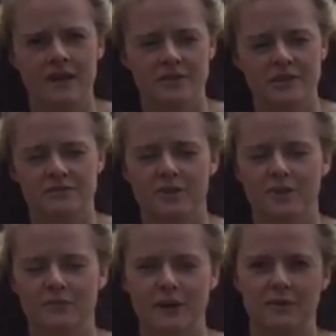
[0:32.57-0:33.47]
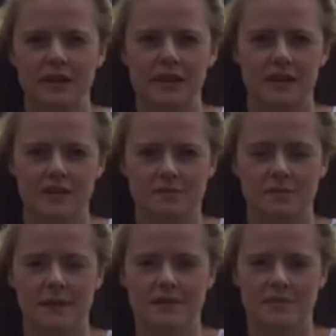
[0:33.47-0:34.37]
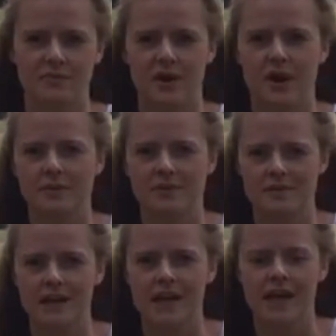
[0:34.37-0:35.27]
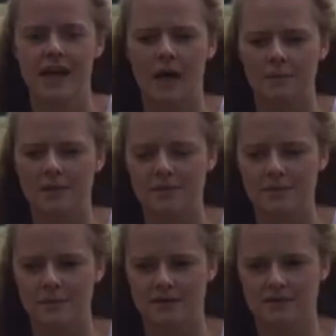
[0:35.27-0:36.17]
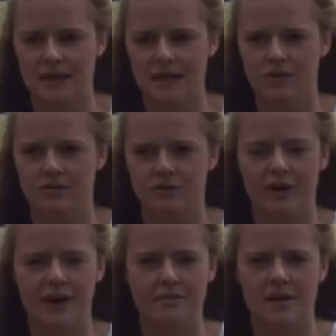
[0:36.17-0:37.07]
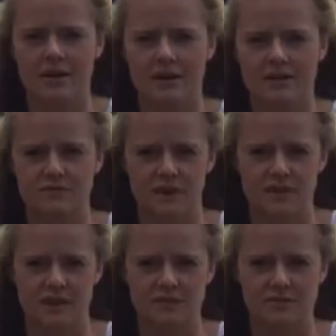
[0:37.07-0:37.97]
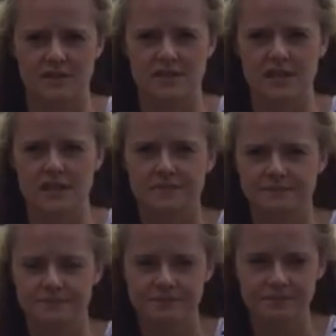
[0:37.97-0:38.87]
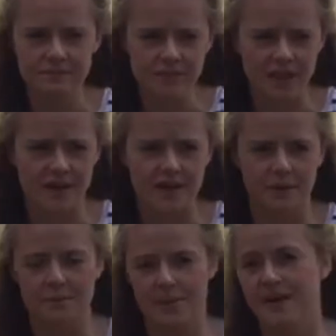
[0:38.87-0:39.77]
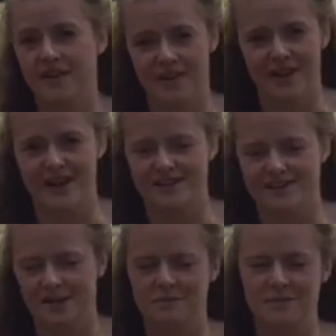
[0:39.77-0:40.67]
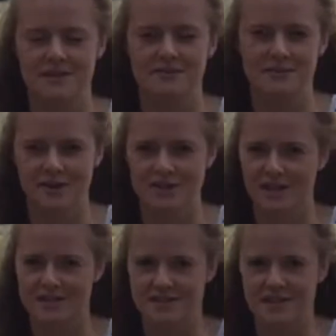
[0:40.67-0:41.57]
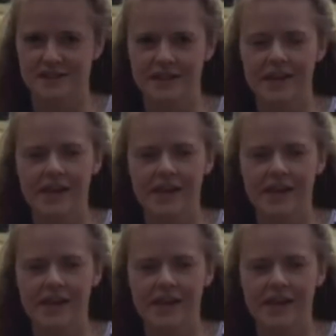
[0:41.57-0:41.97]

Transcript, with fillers: so this involved building a customer base of farmers, um, keeping them up to date on grain markets, fertiliser and seed, and then I would buy their grain and sell them seed and fertiliser.